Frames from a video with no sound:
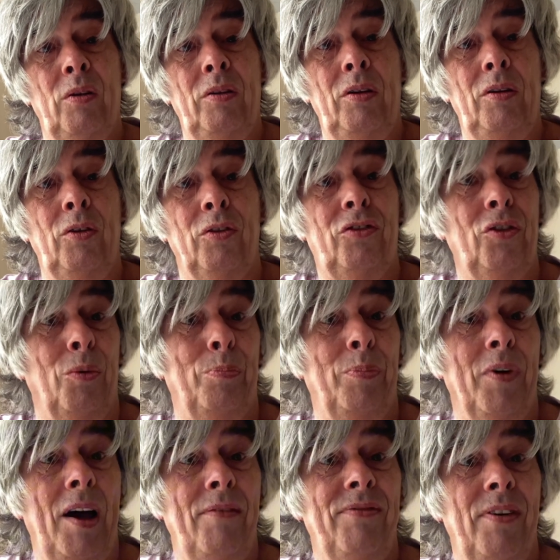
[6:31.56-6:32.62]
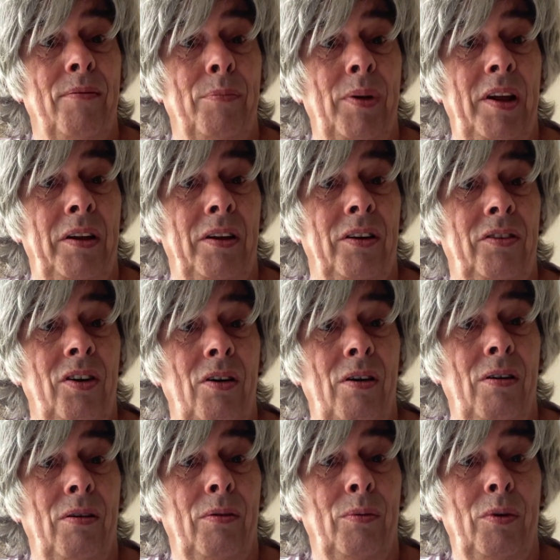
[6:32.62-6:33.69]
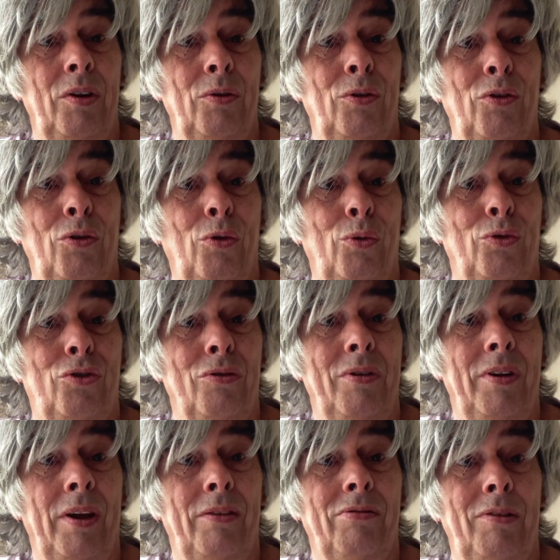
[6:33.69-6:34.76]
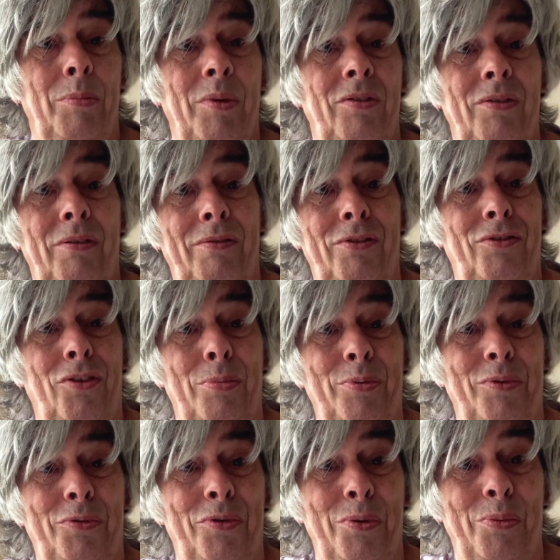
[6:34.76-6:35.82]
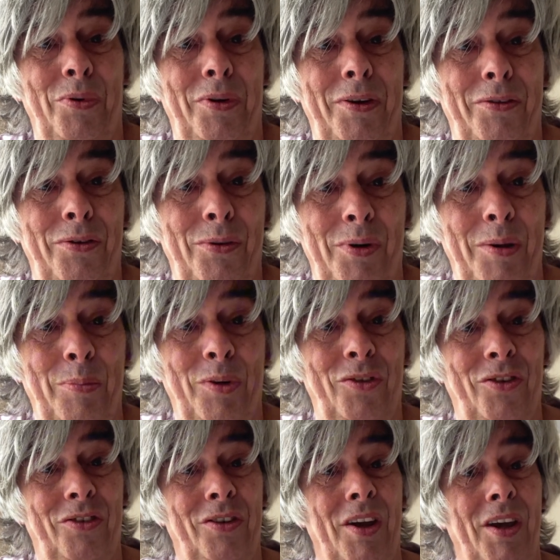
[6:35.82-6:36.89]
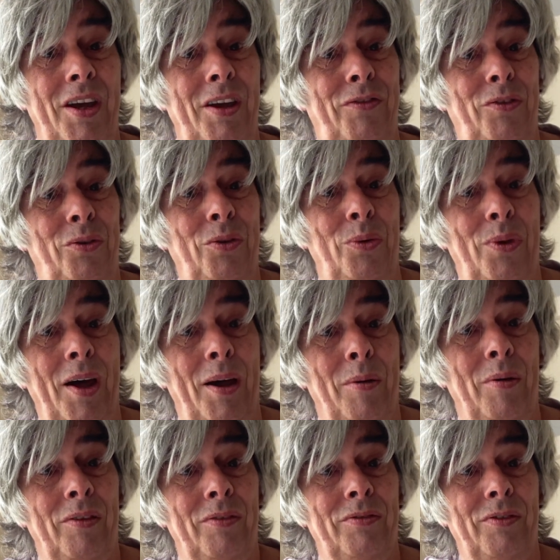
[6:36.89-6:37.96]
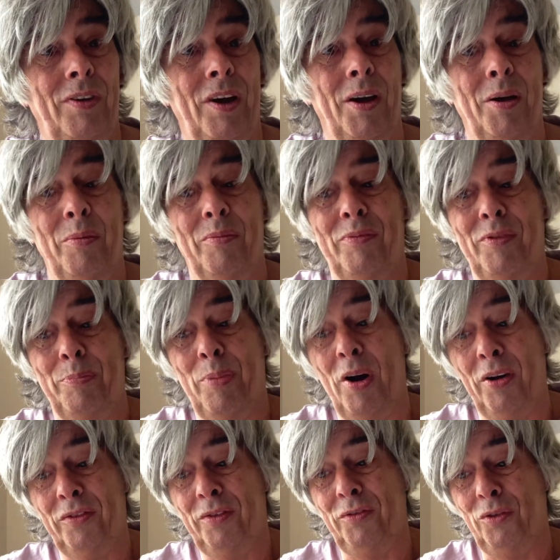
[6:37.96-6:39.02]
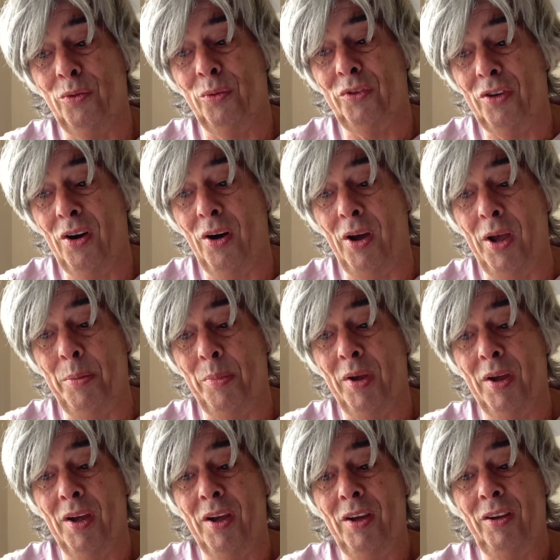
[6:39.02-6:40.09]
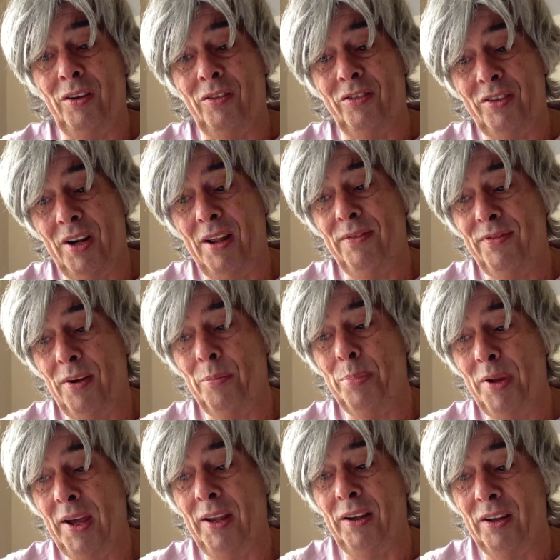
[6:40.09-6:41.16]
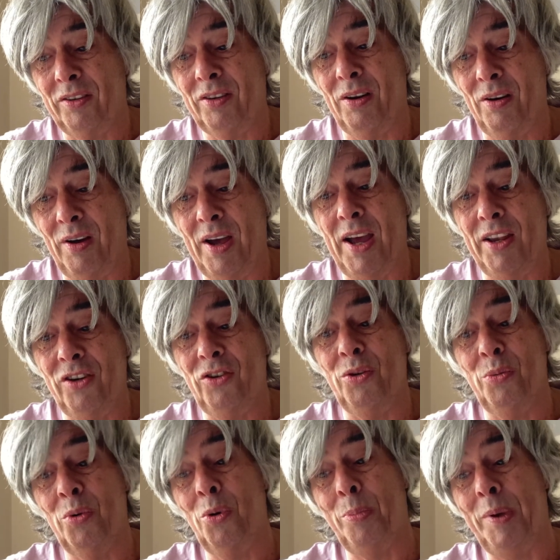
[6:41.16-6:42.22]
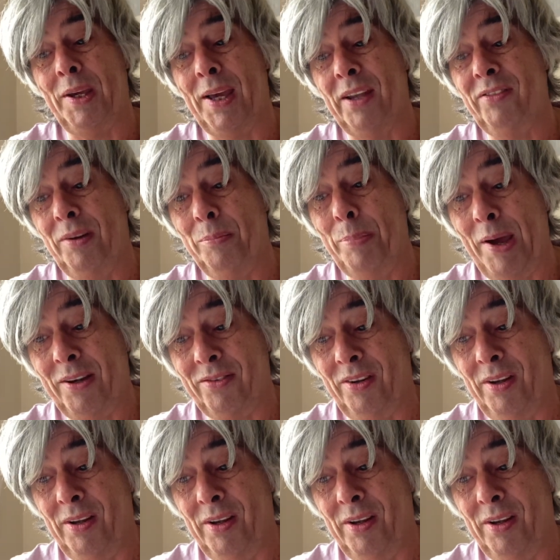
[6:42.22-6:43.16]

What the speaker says: You'll still have fun playing guitar all during that 3 months. You have to stop doing what you're doing, but just if you do that for part of your time, you can still have fun playing guitar, and you will be getting better.